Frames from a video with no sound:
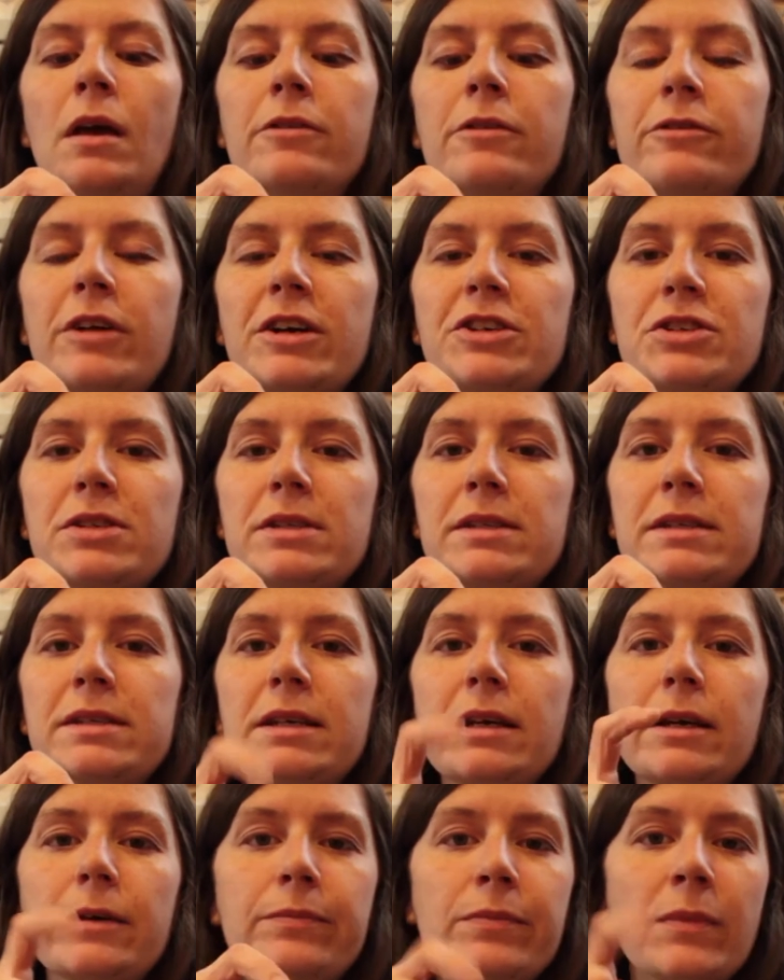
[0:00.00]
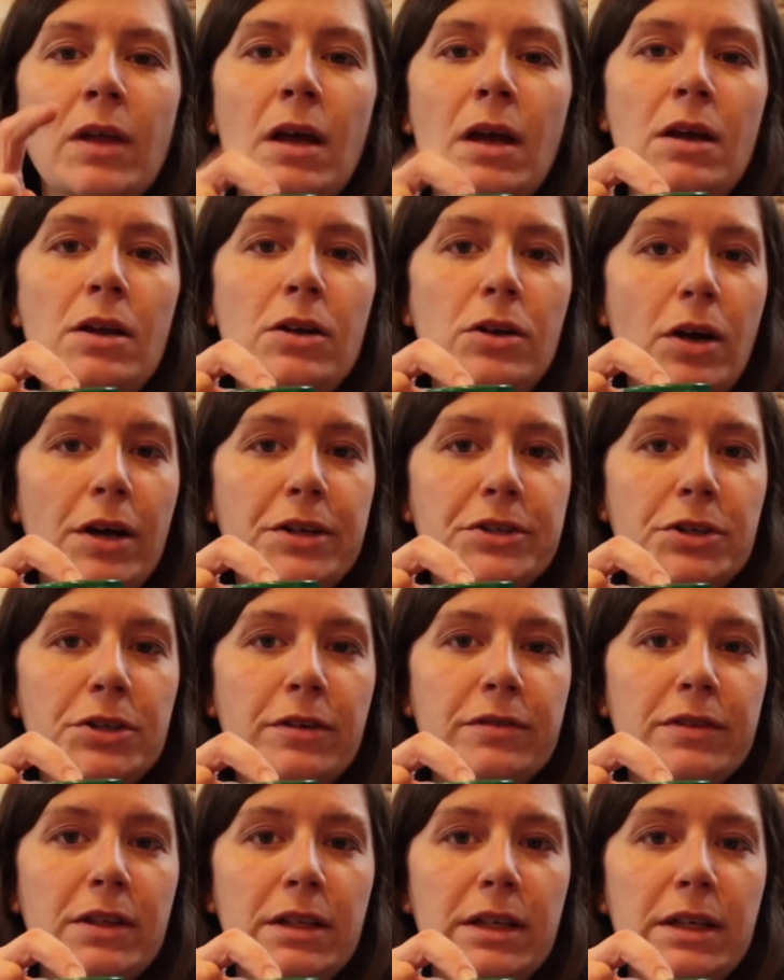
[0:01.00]
freshness seal. Not sure
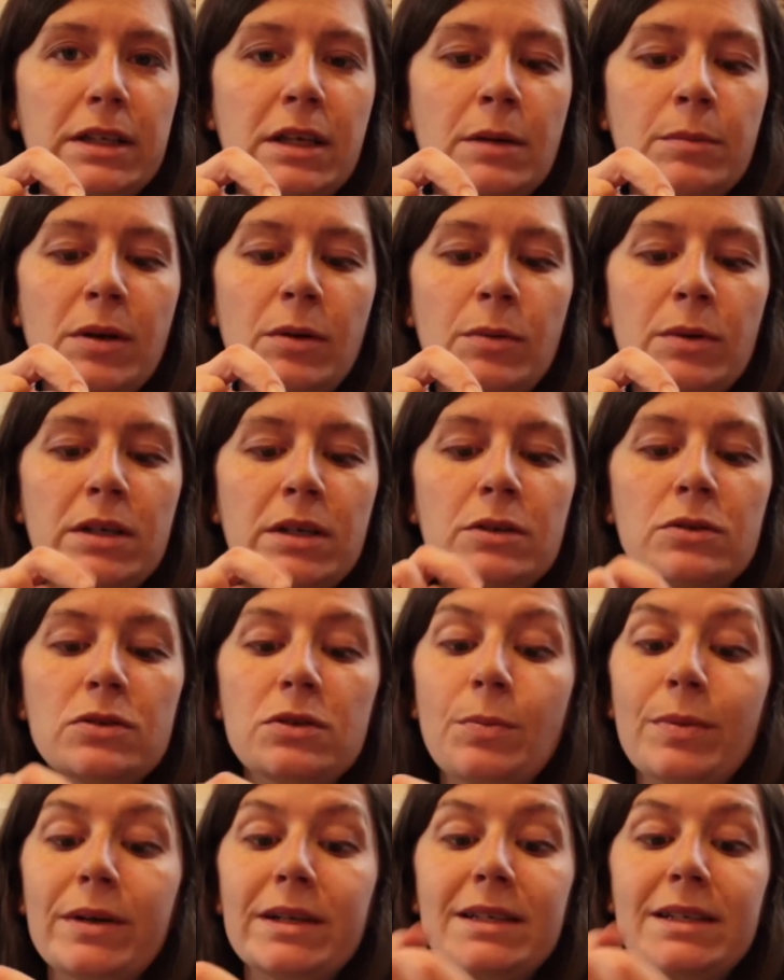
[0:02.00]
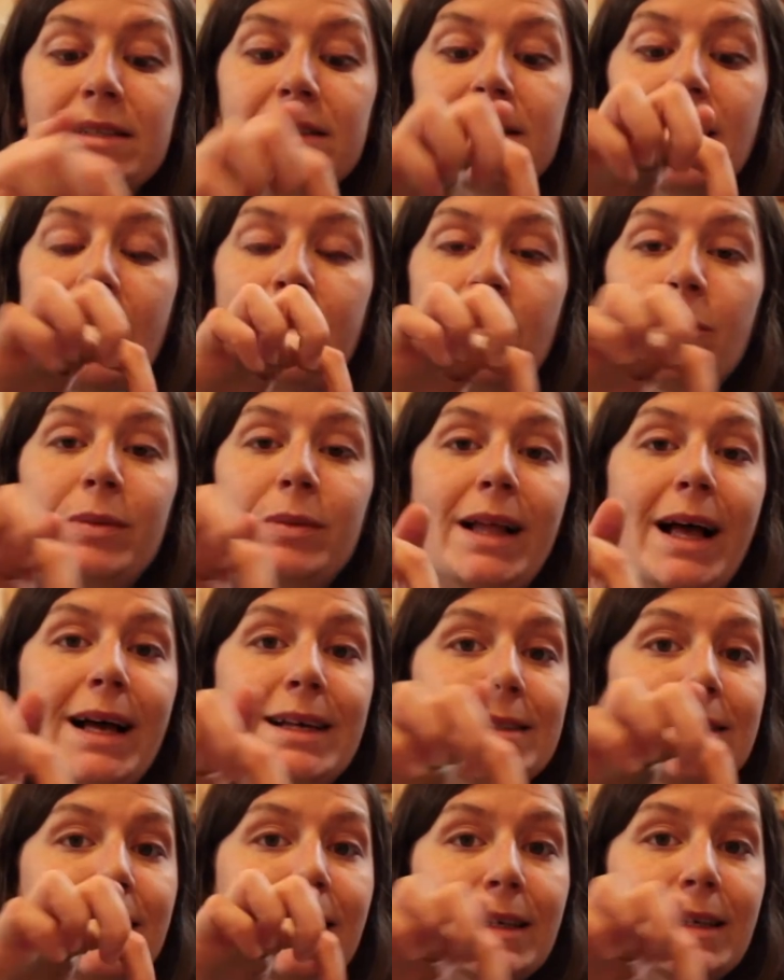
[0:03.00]
if the lid can be reused, but it doesn't have a
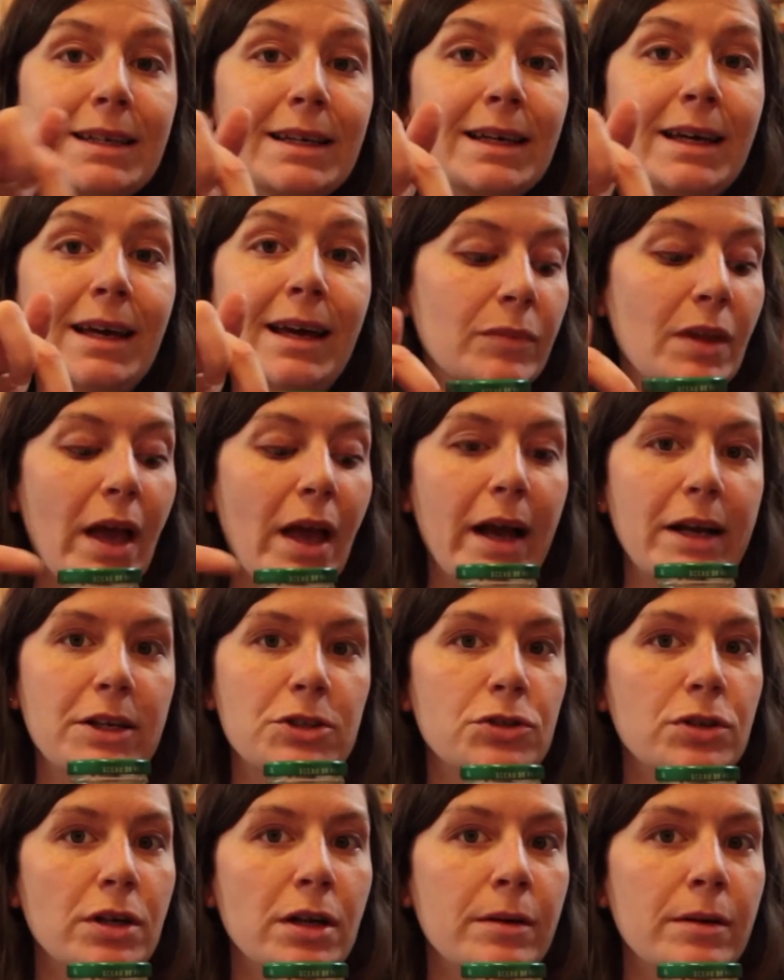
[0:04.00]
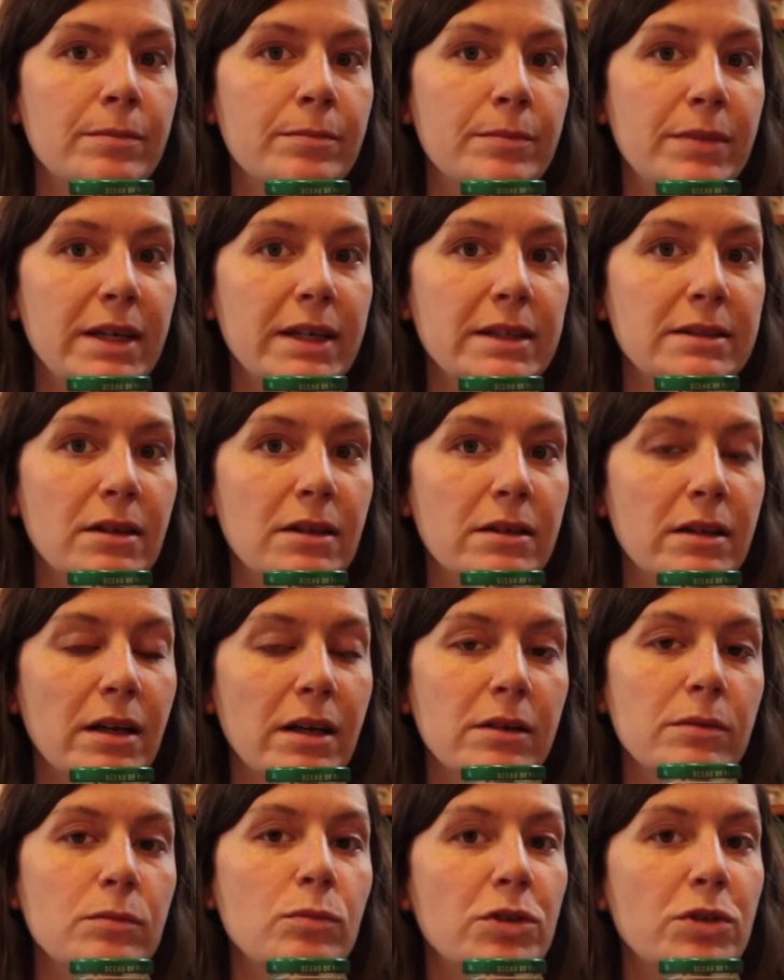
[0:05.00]
plastic extra piece on
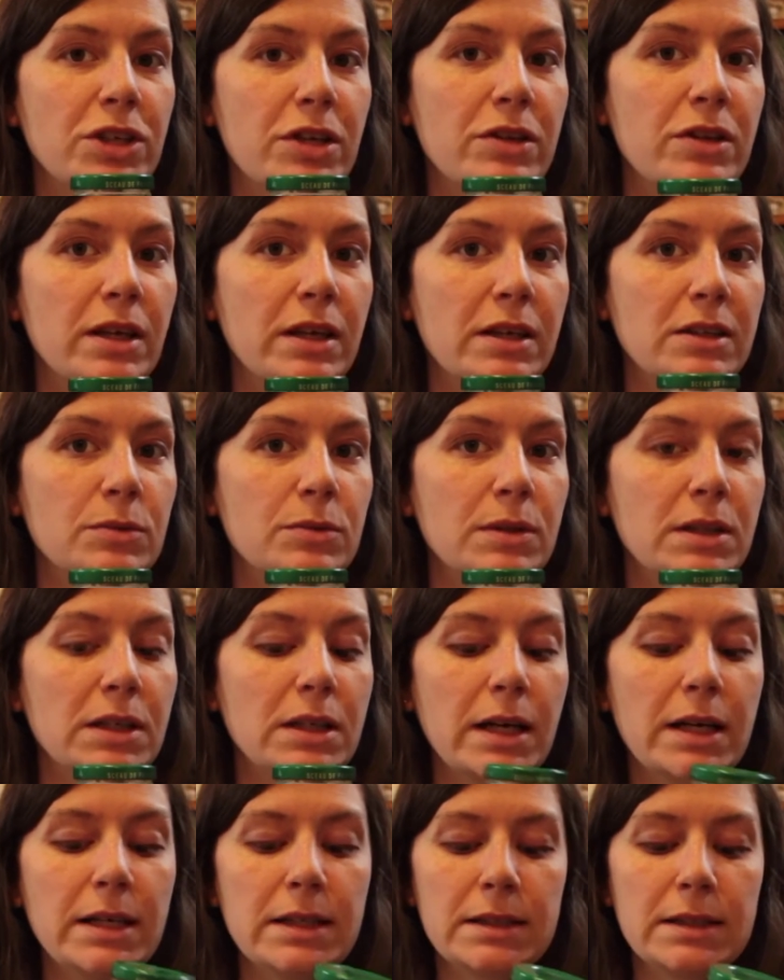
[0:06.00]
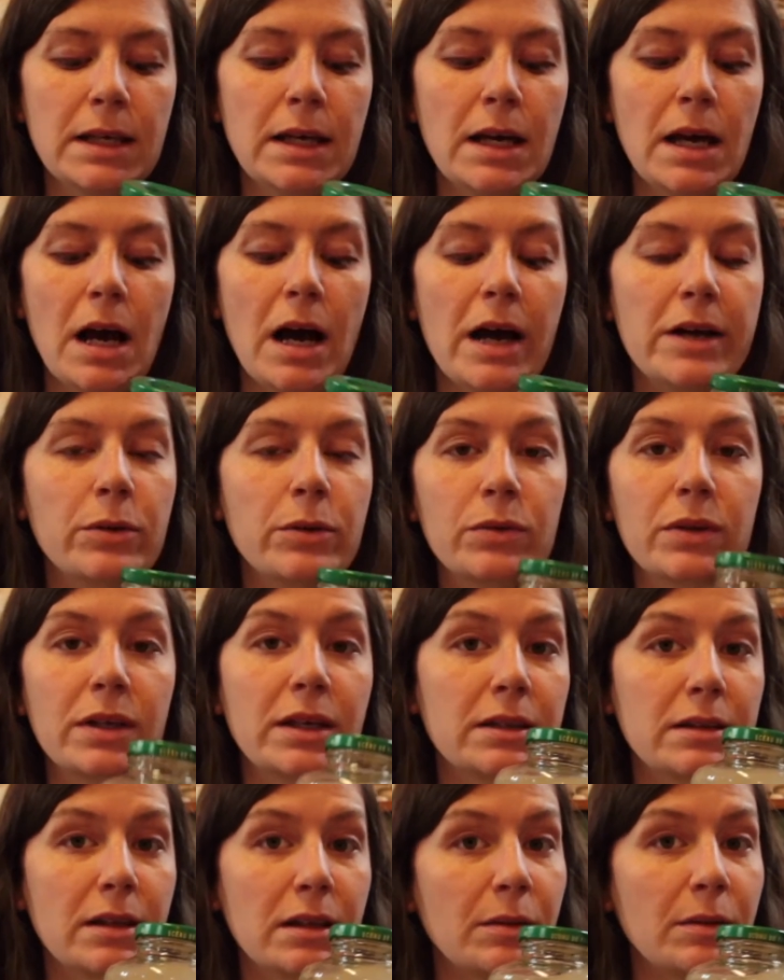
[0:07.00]
there, which I think is really nice. I don't
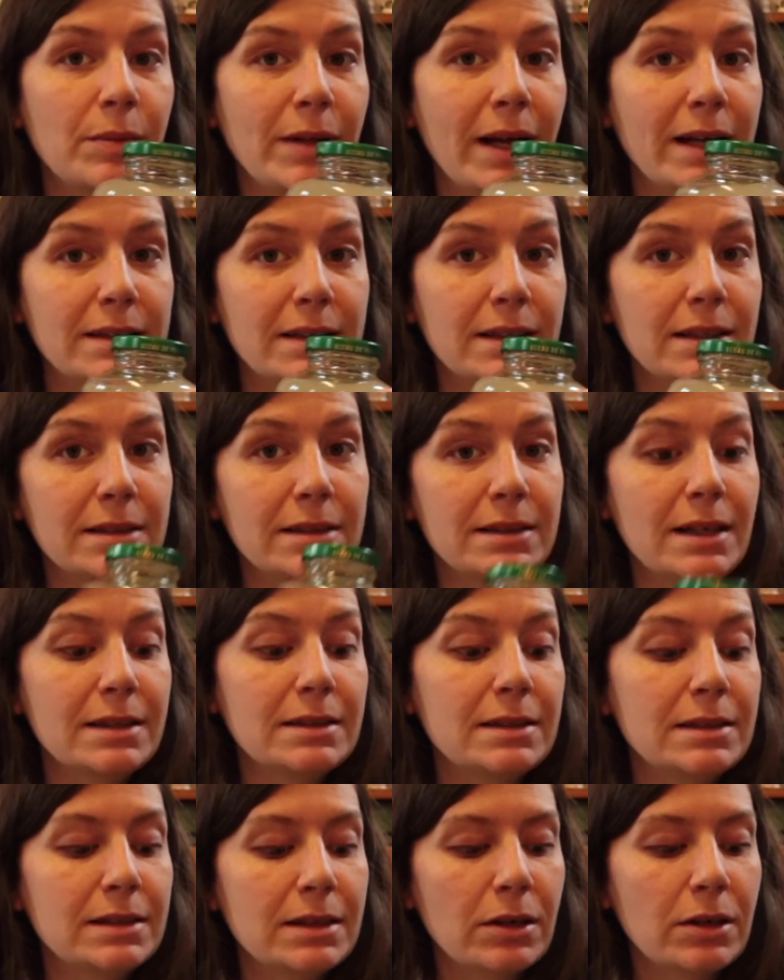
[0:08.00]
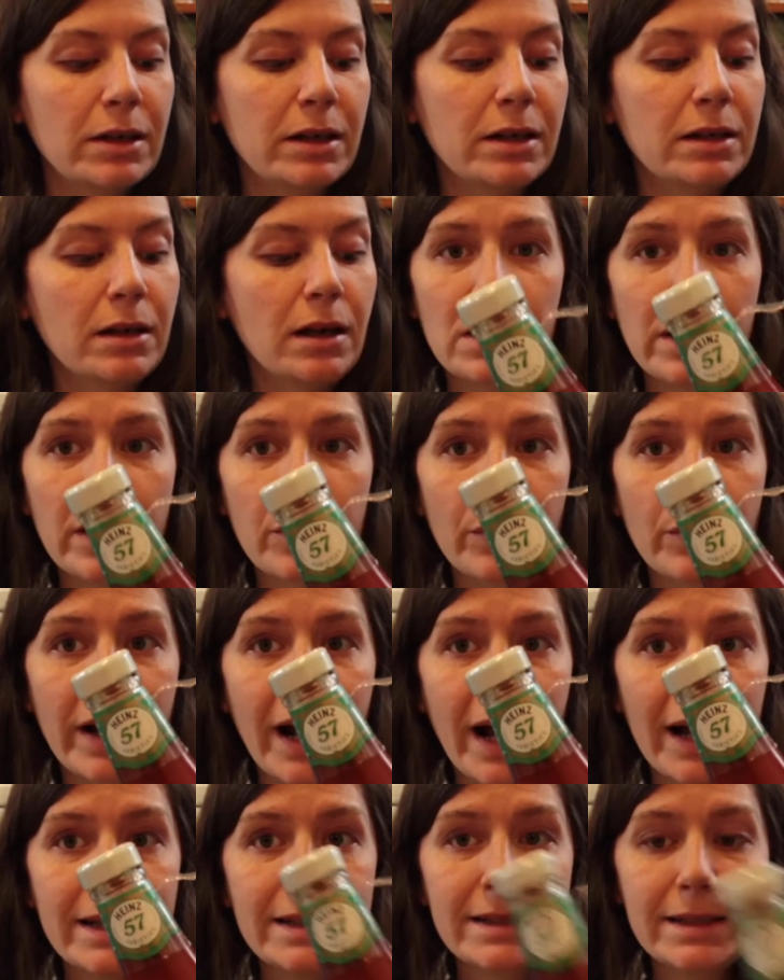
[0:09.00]
think that the plastic is necessary, like what
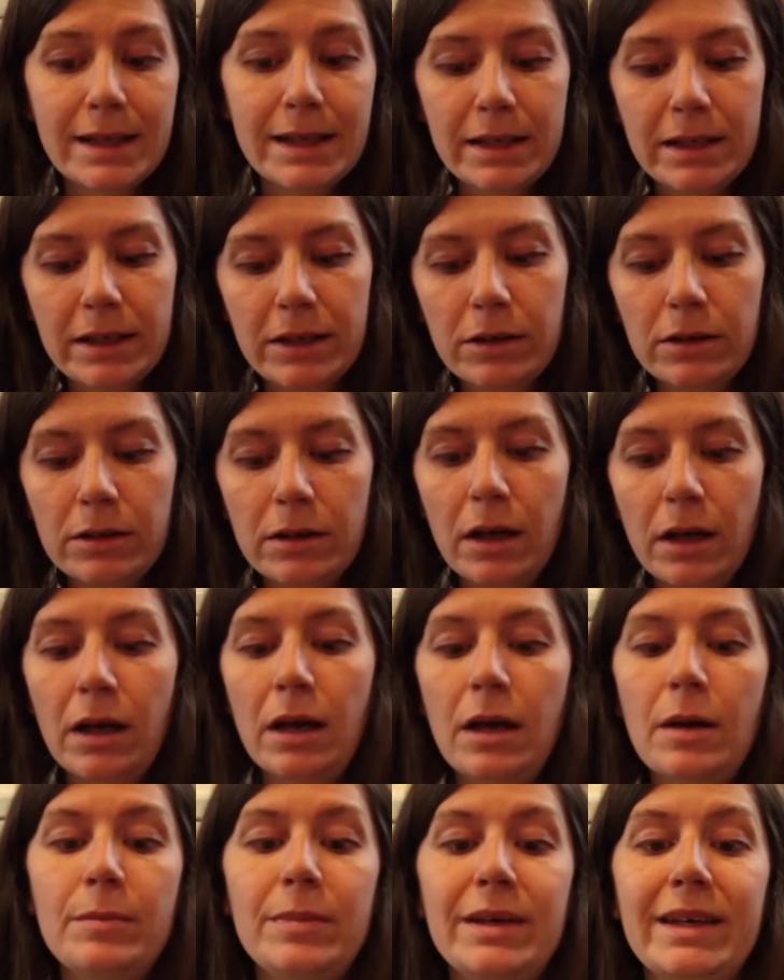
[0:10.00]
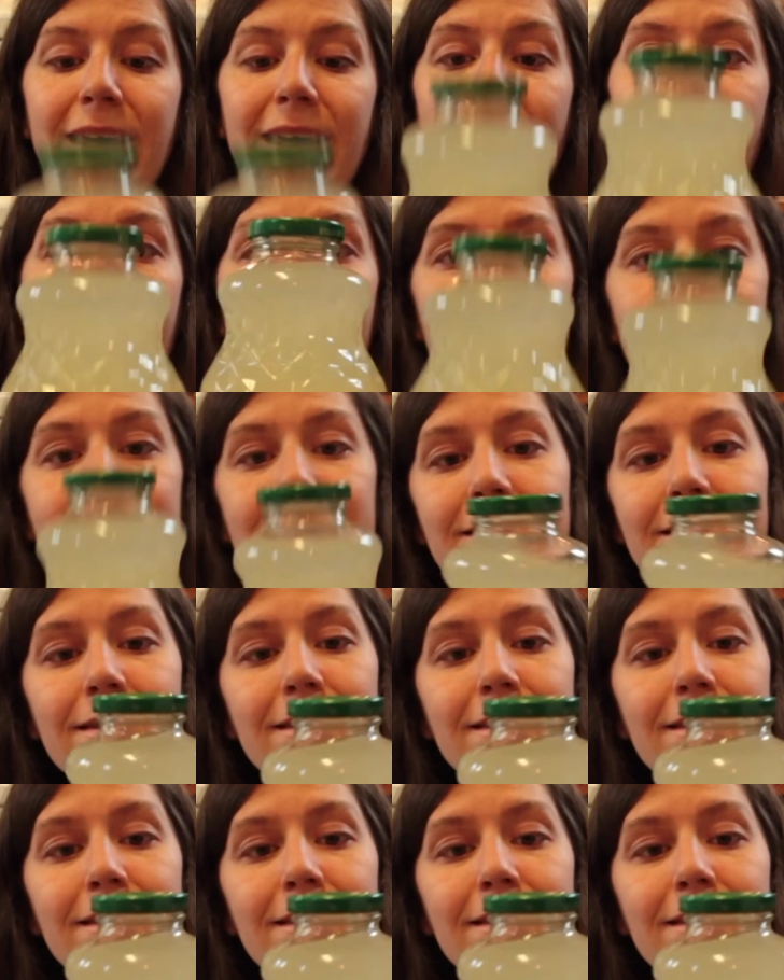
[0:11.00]
Heinz did here, because